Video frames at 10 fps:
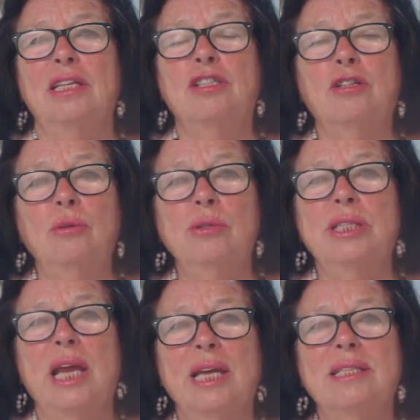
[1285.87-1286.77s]
The
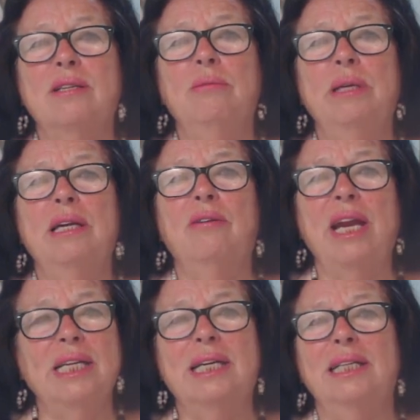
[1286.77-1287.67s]
truth has to be
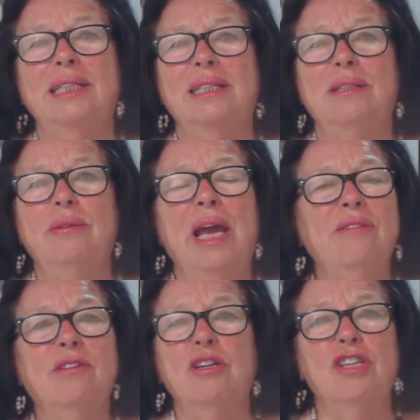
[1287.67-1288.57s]
radical. We
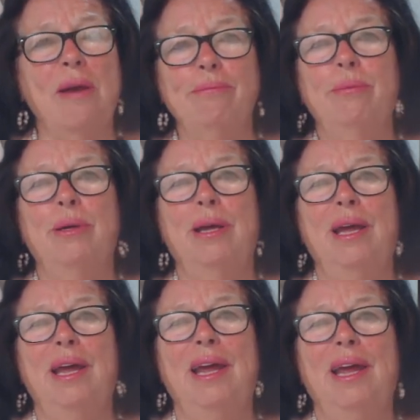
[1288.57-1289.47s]
have to jump
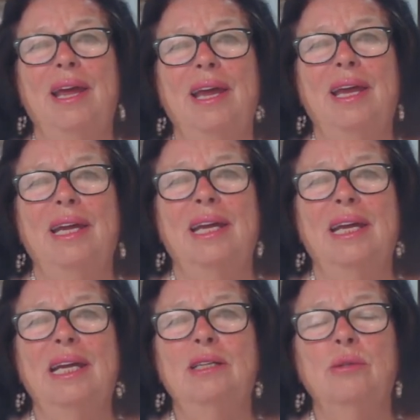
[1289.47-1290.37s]

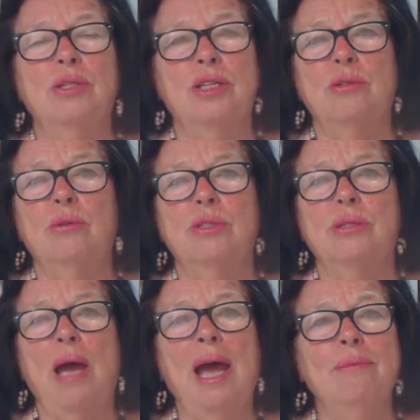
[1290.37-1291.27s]
into the
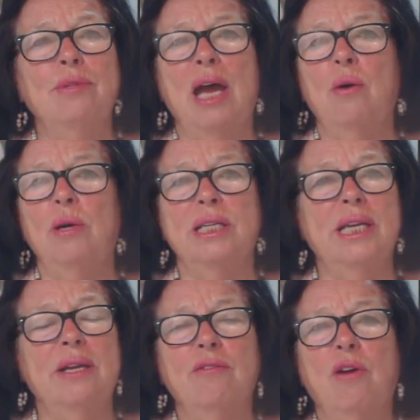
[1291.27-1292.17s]
truth. I'm the Holy
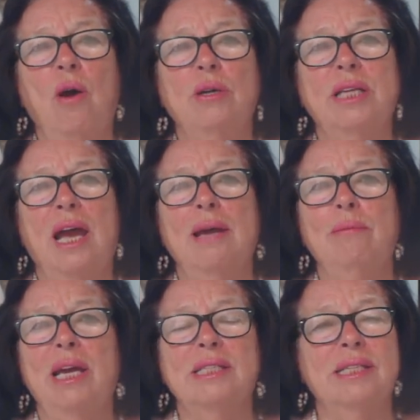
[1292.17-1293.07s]
Son of God.
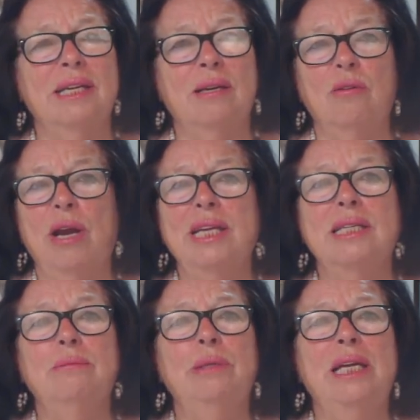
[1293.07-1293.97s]
I'm as He
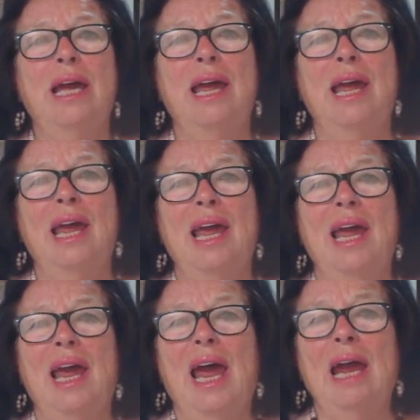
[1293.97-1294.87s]
created me.
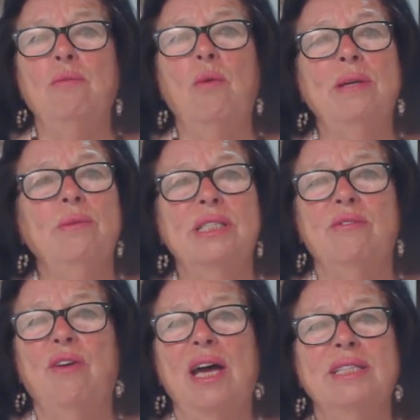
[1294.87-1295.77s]
I'm one with
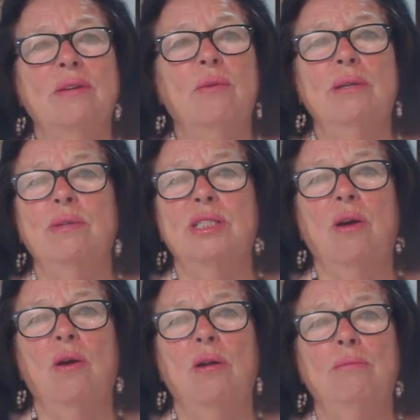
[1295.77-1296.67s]
the Father and one with
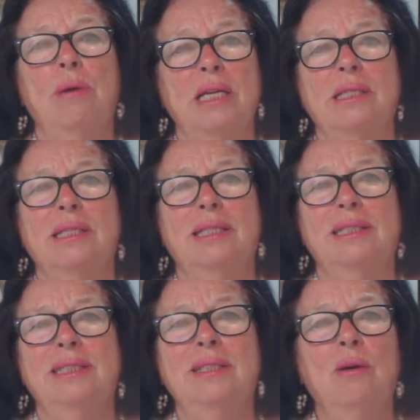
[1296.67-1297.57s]
all. Bas.
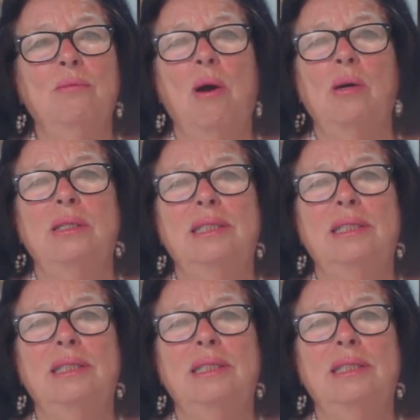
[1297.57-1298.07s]
No more.